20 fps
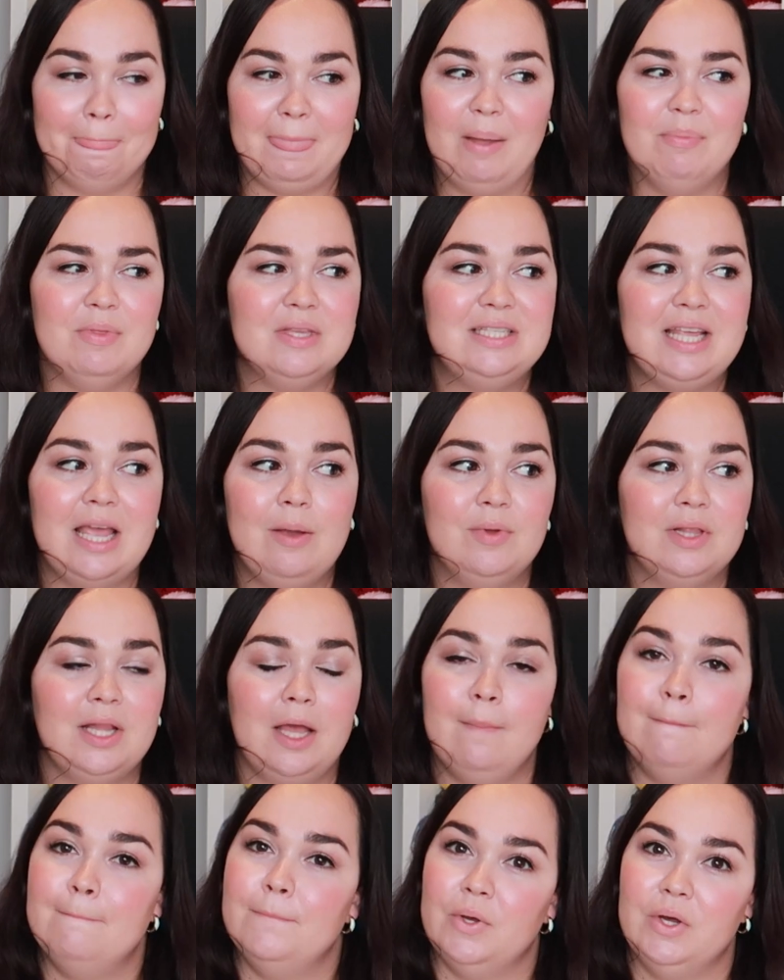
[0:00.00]
I'm the same with
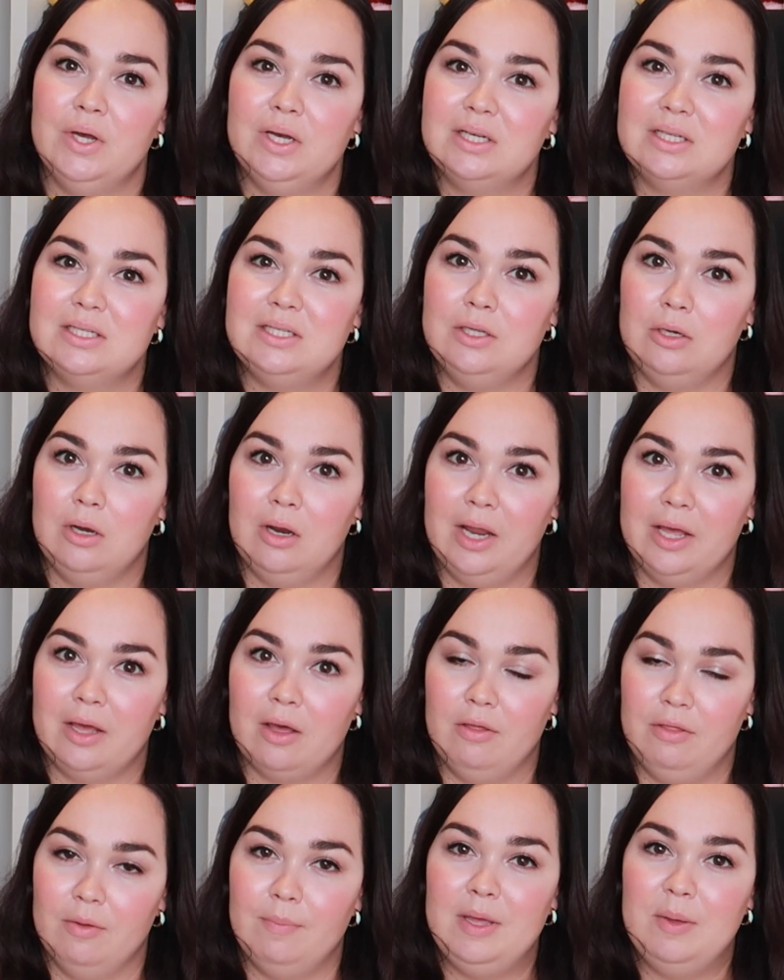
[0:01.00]
like books, you know, like
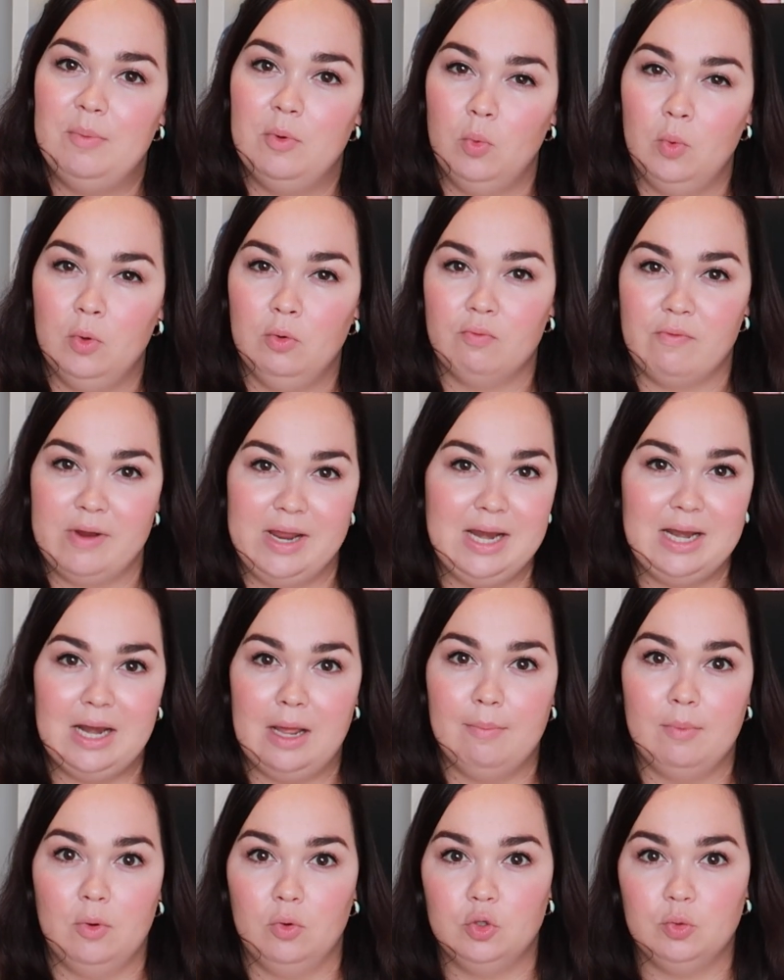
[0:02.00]
other people will read
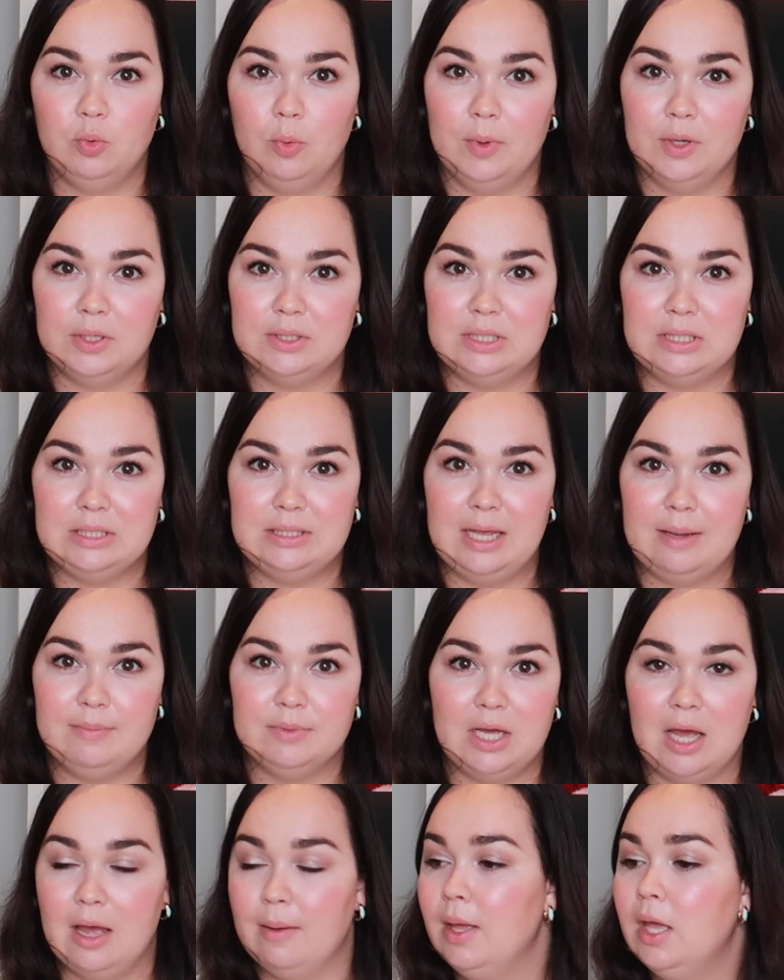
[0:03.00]
like multiple books at the same
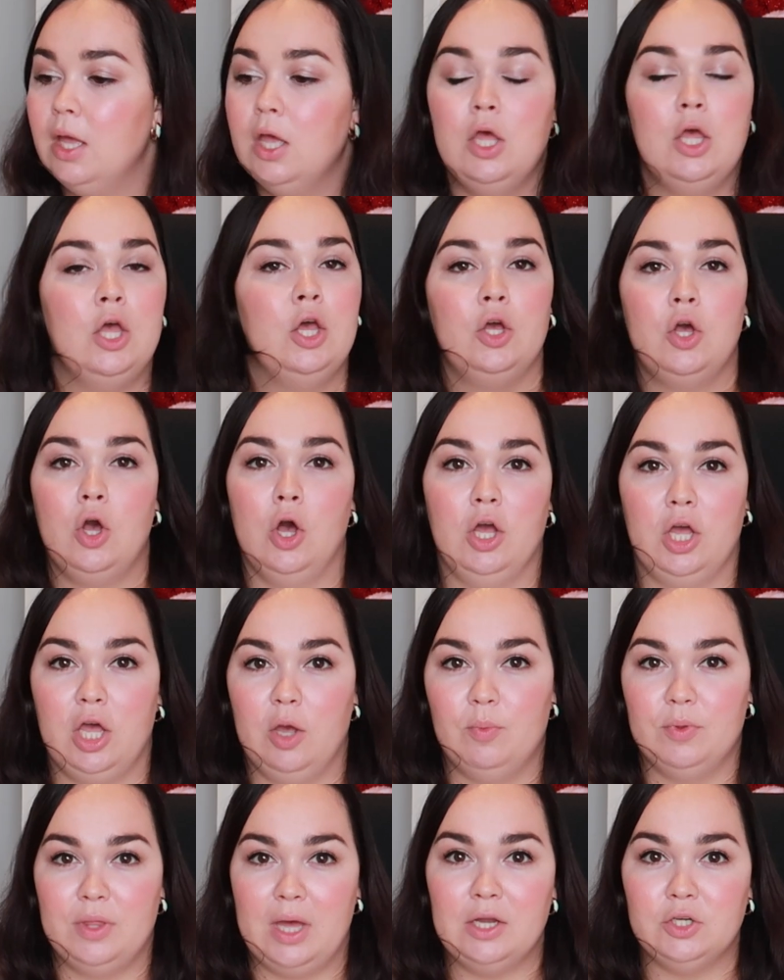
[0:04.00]
time. Can't
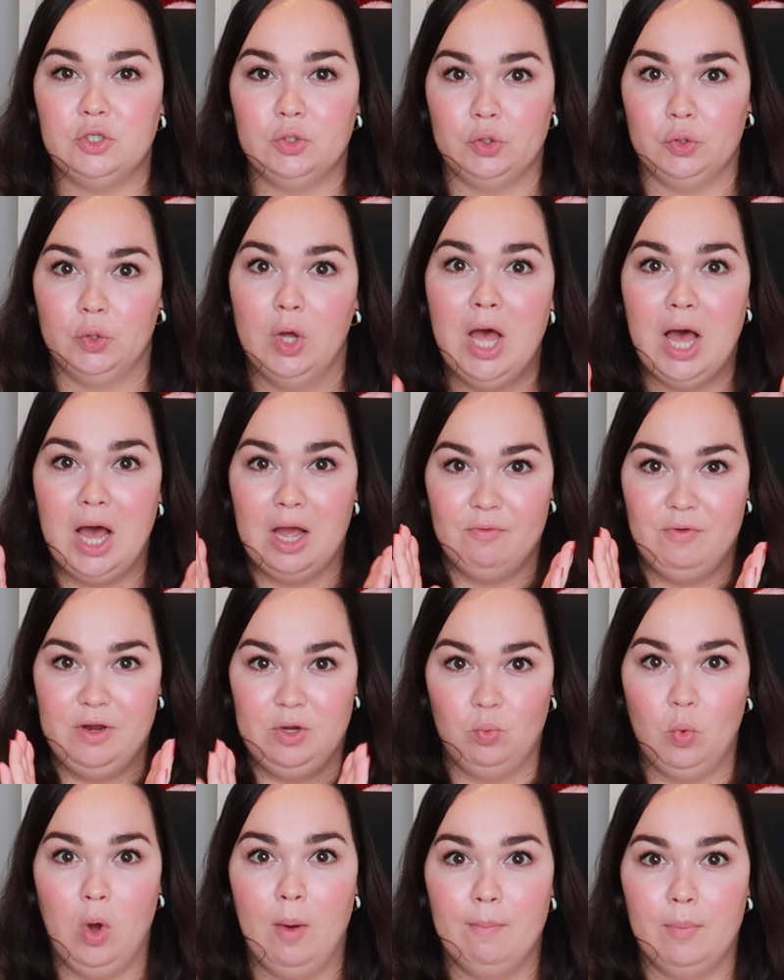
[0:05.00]
cope with that at all. I
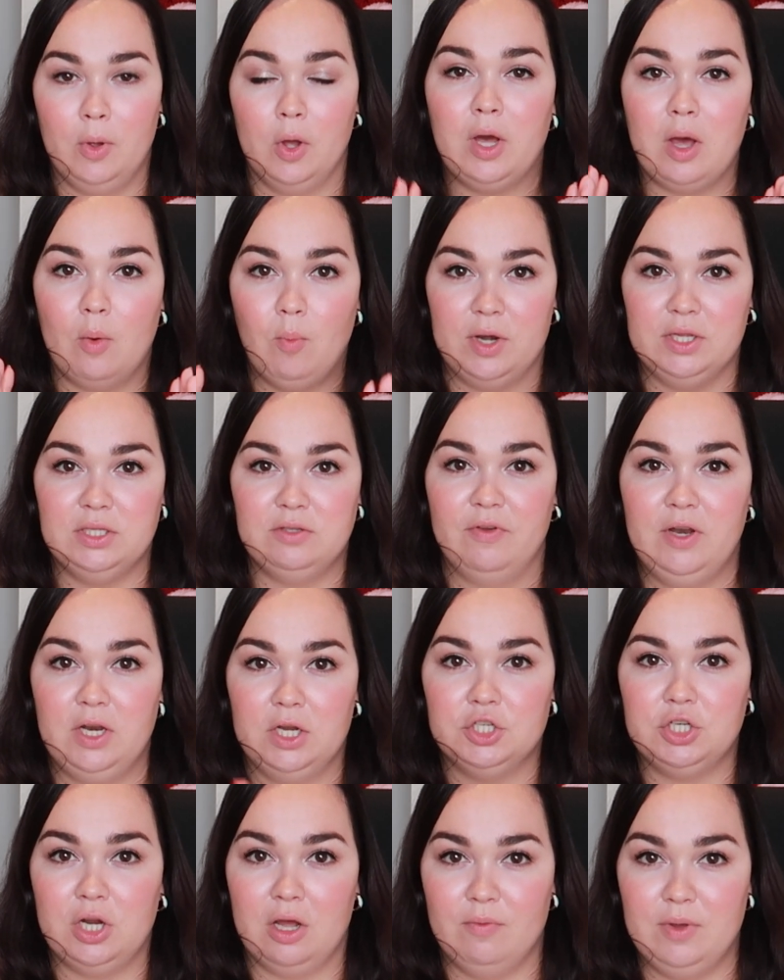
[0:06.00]
read one book, and when it's
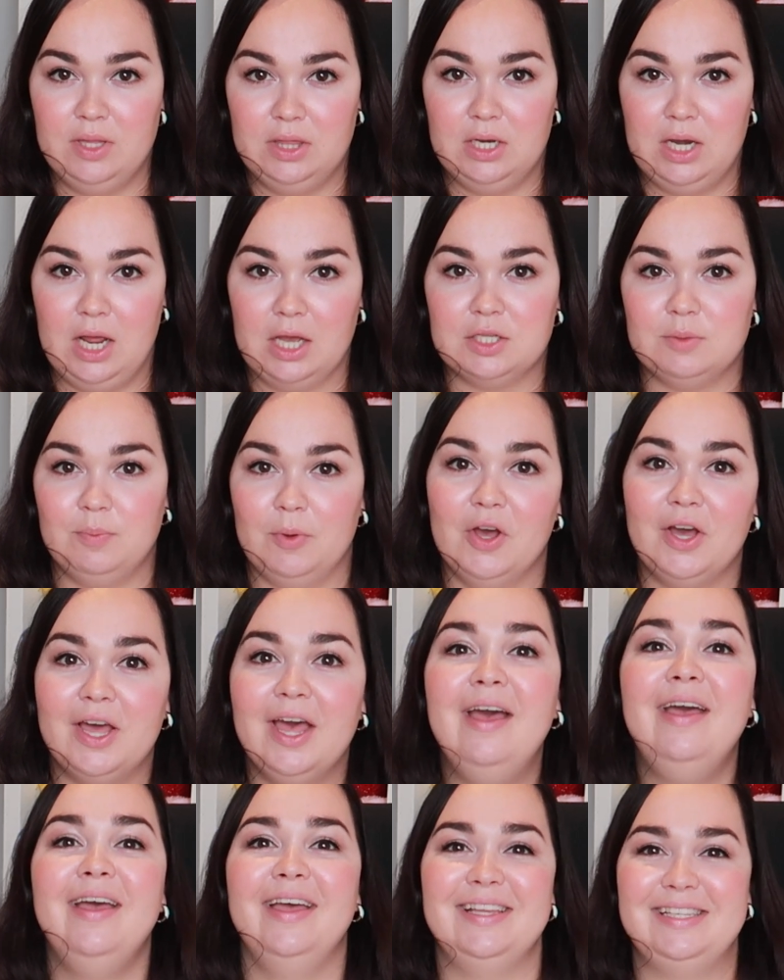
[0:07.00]
finished I read the next book.
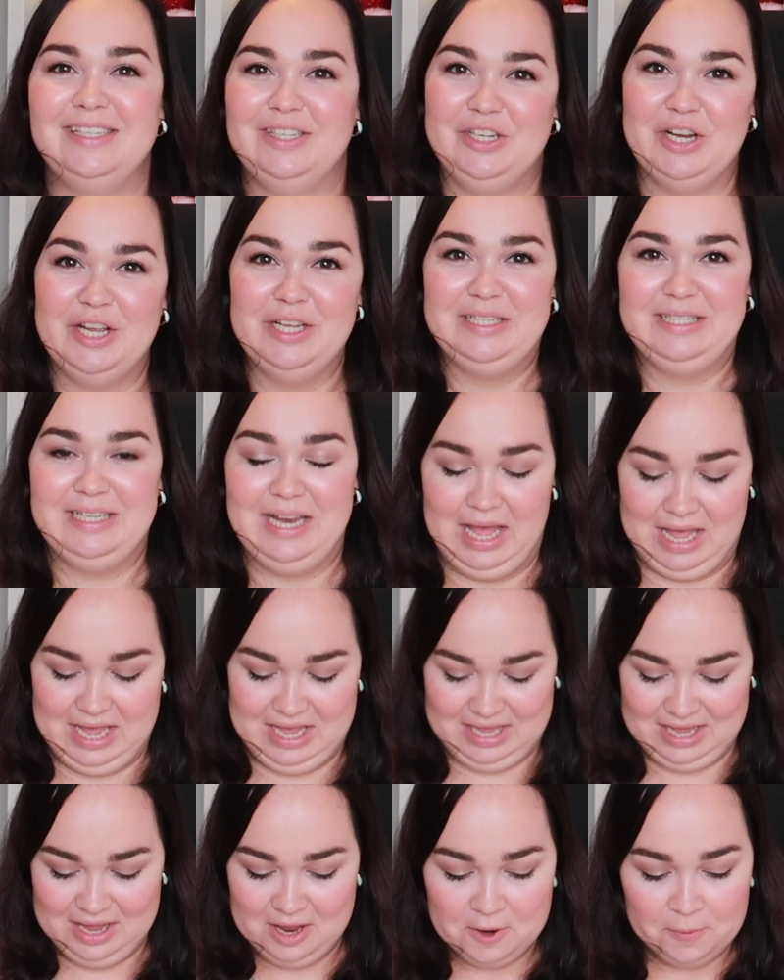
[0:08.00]
It's just
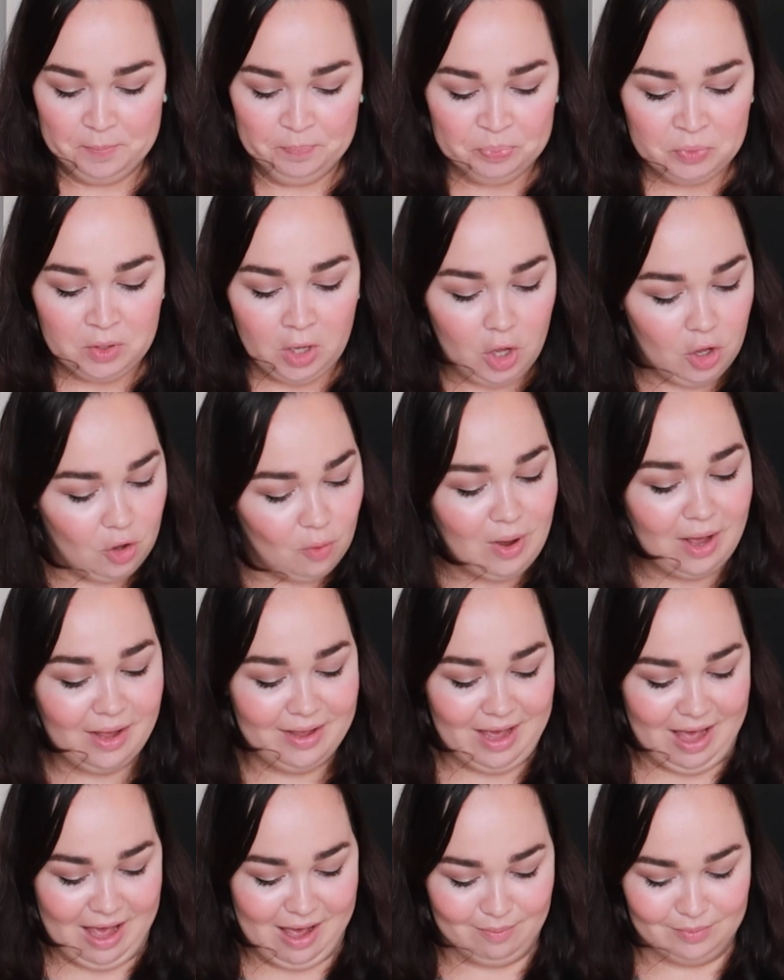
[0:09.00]
like who I
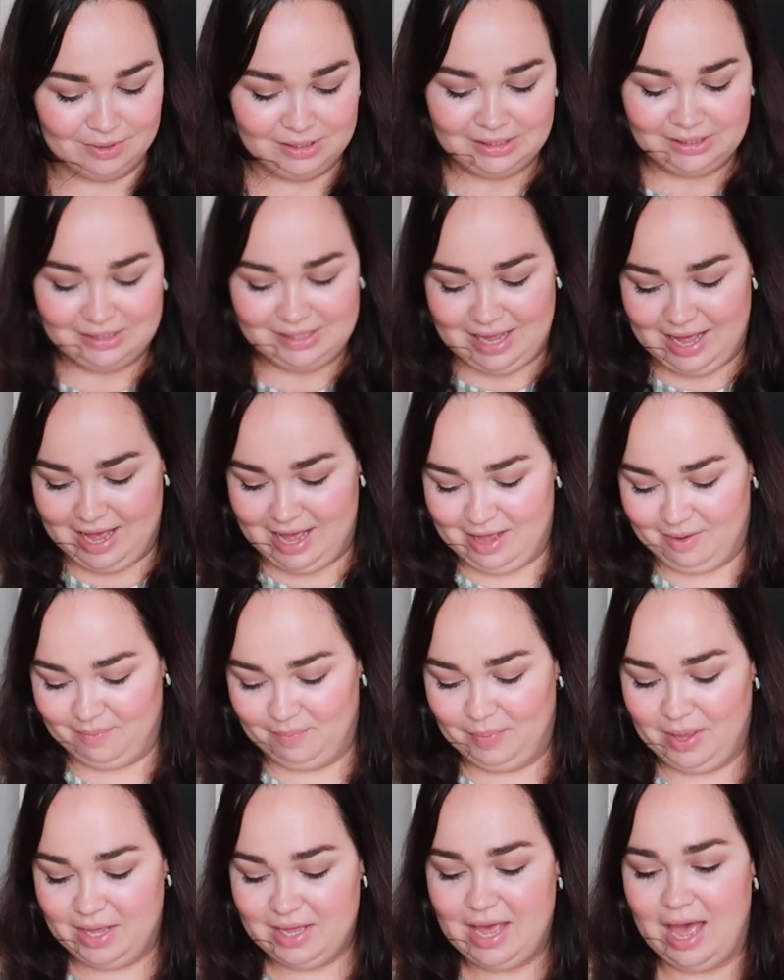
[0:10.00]

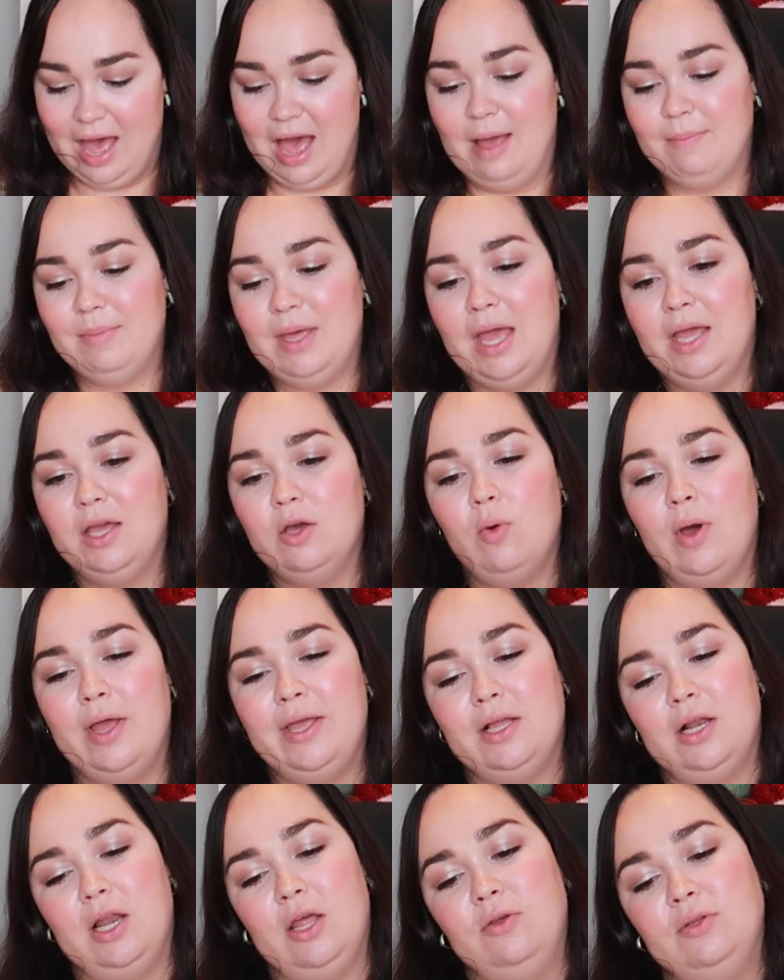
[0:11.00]
am. But yeah, I'm getting
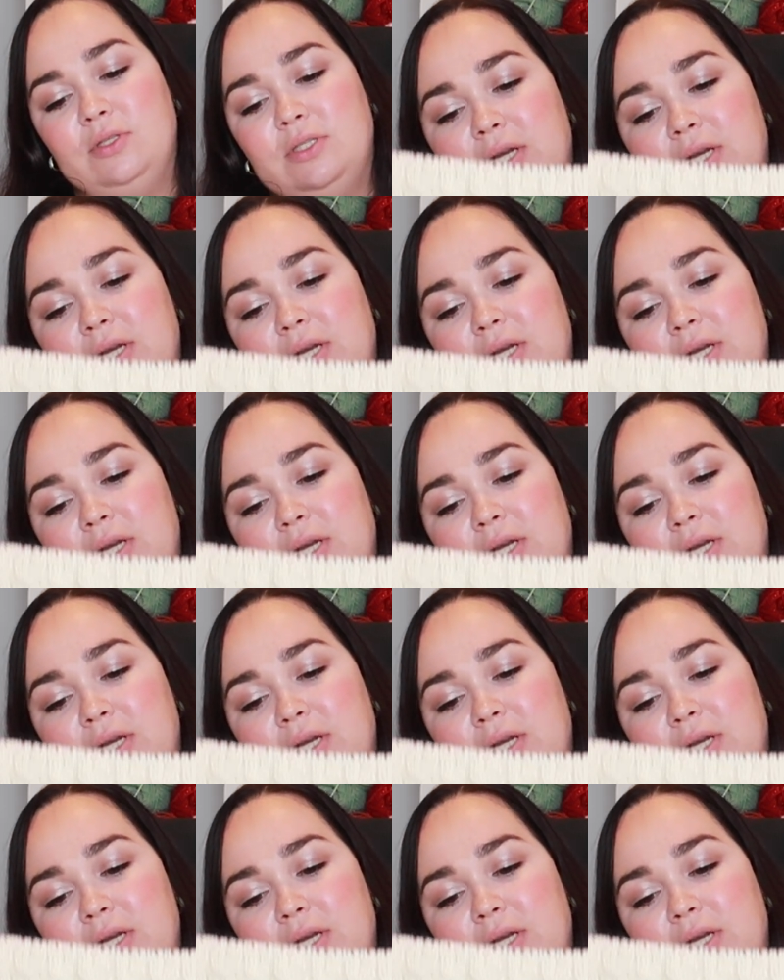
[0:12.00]
quite close